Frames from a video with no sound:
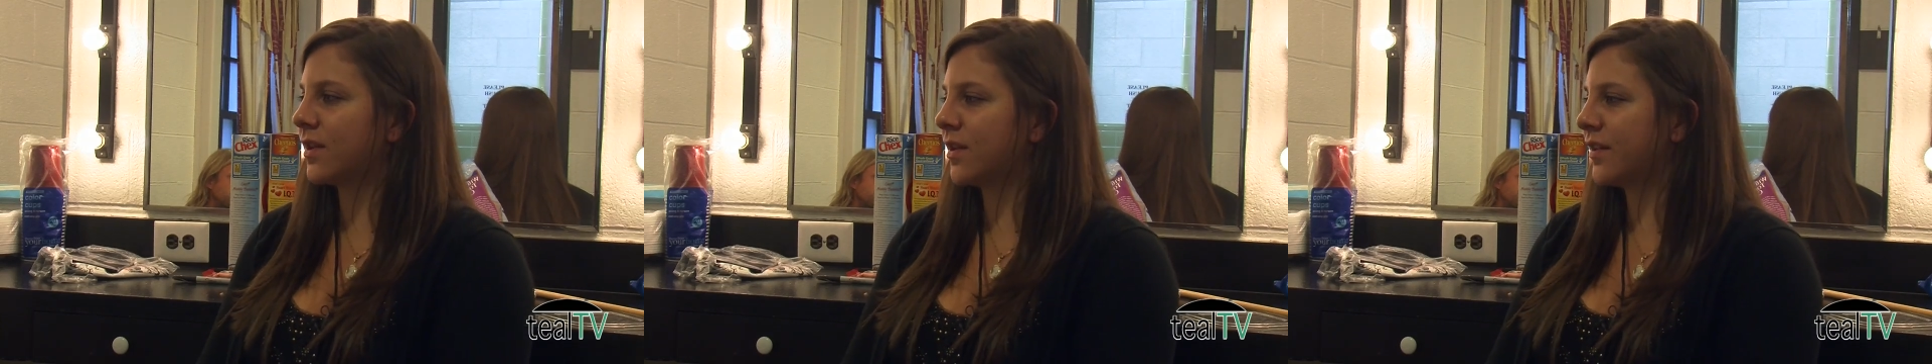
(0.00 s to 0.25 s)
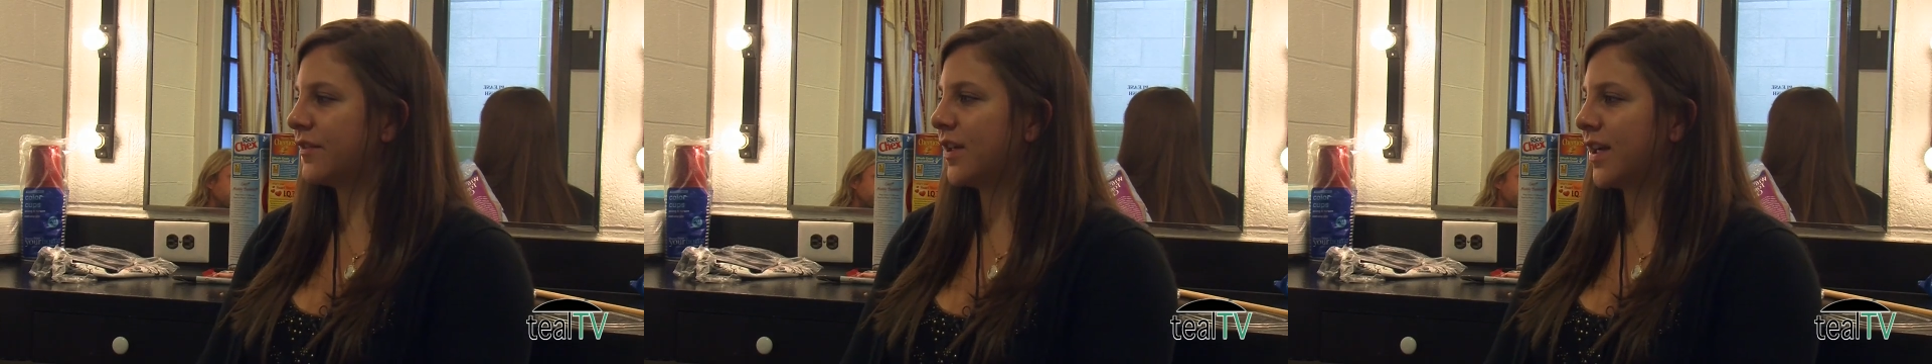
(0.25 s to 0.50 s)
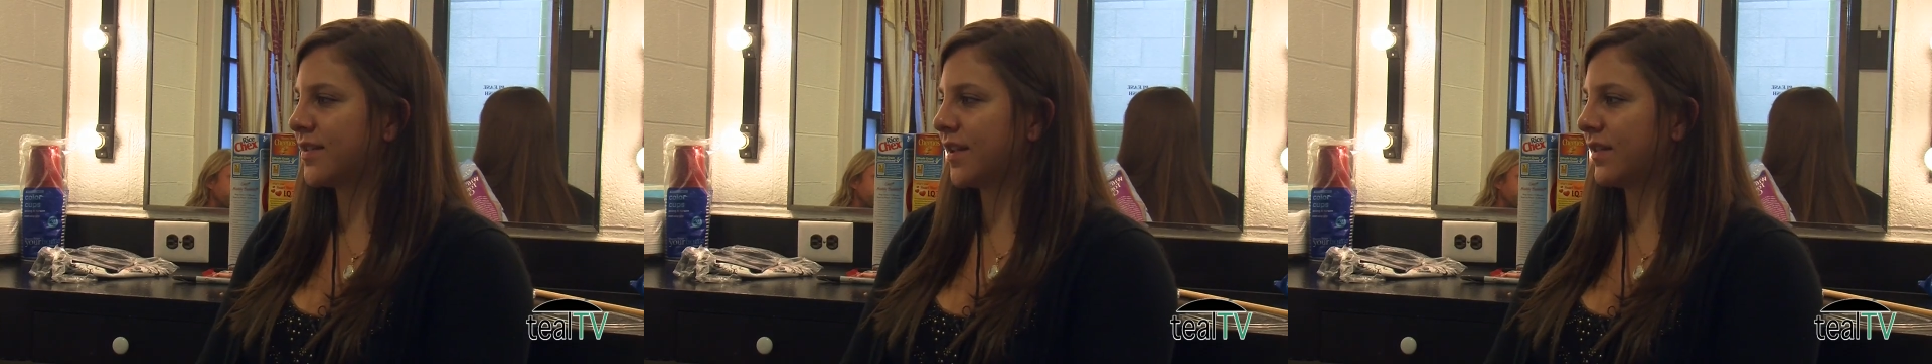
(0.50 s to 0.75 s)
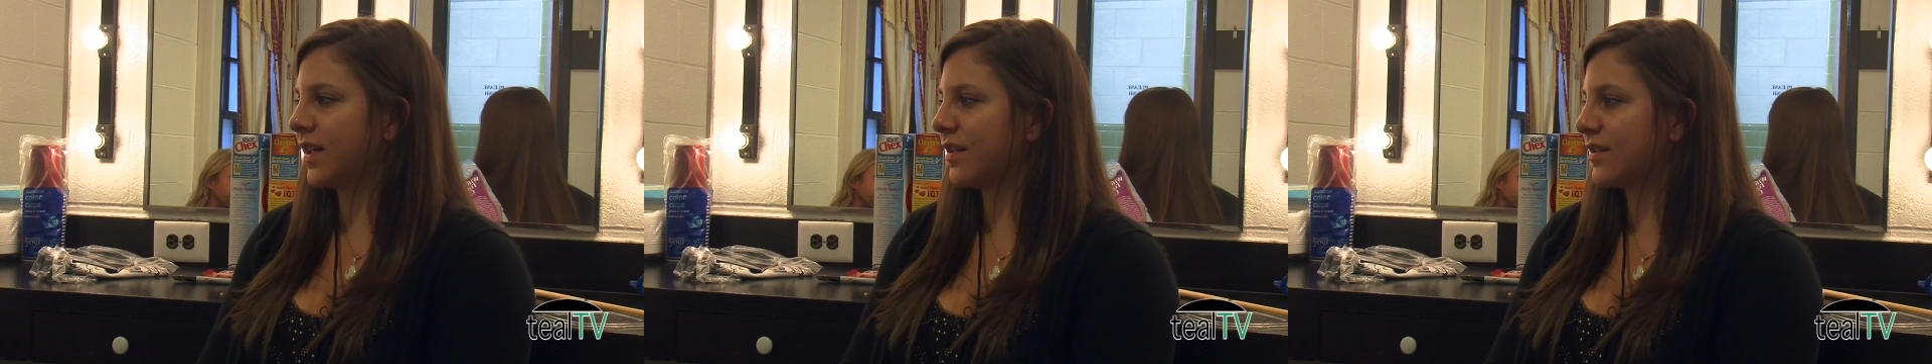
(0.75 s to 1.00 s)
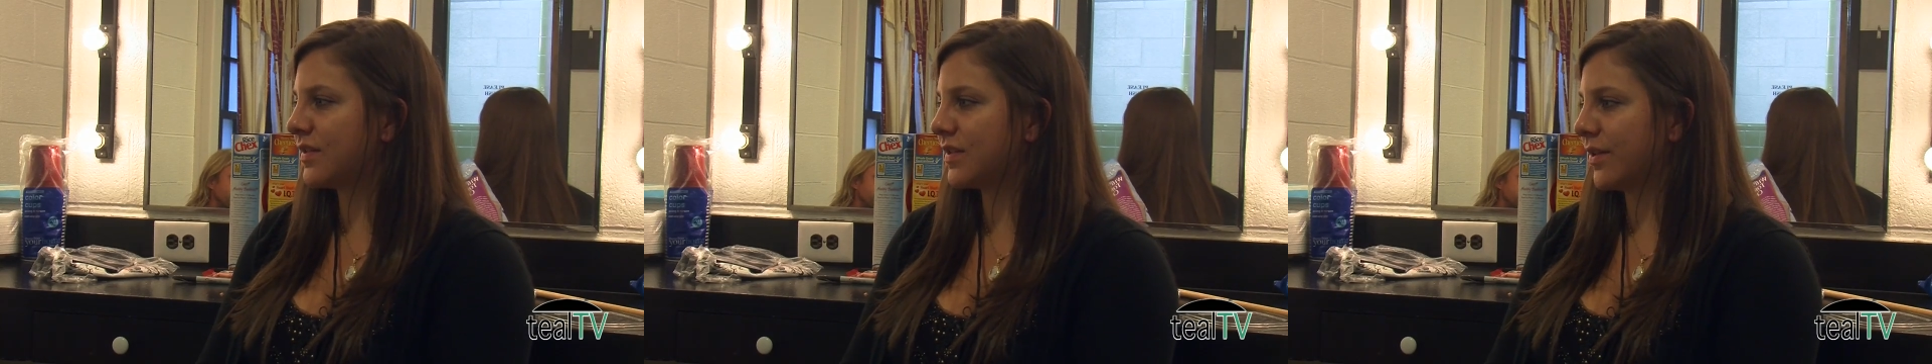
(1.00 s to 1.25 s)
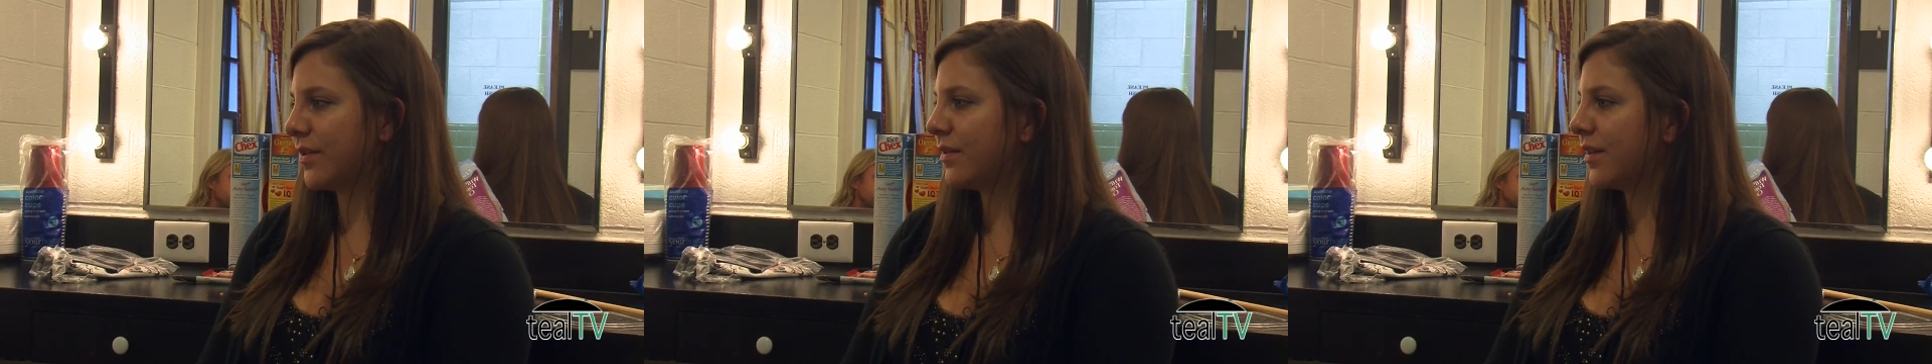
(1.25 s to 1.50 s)
A lot of you guys have kids,
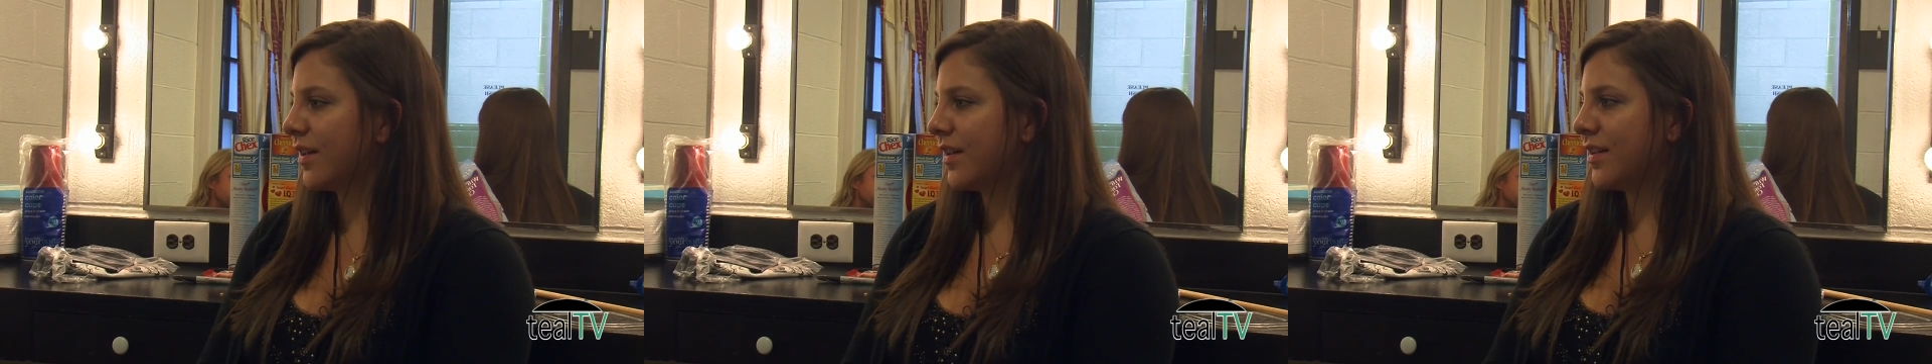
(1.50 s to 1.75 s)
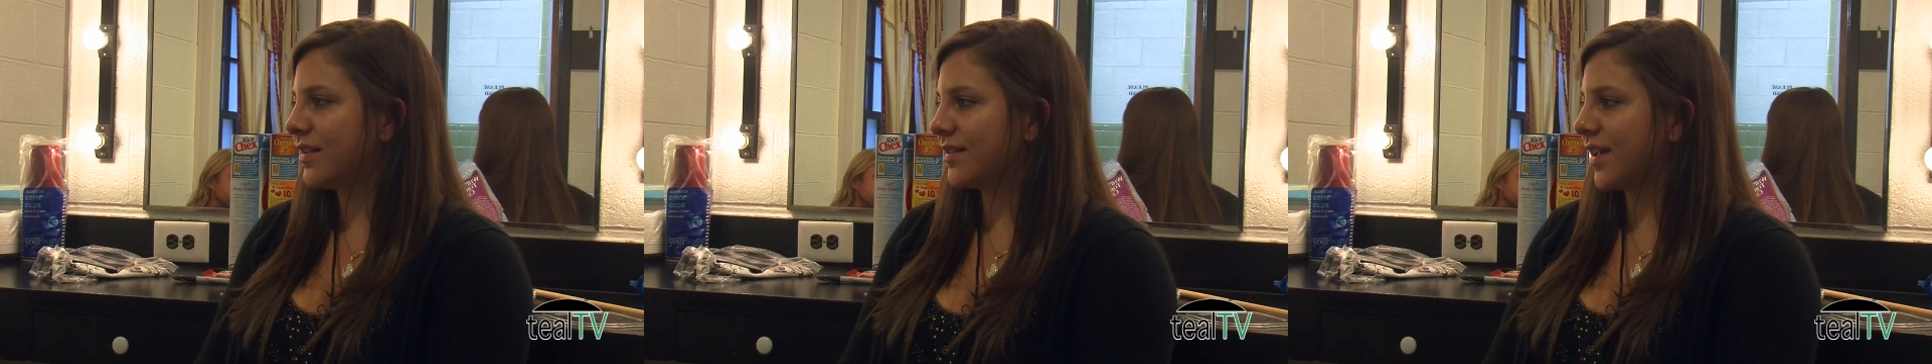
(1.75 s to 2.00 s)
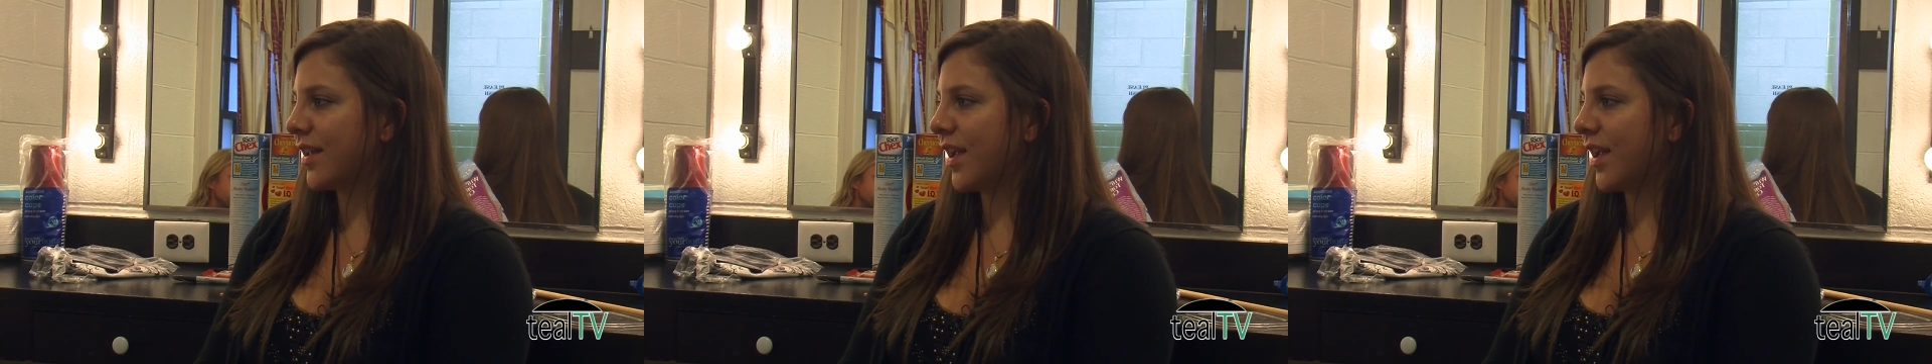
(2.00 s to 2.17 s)
so does that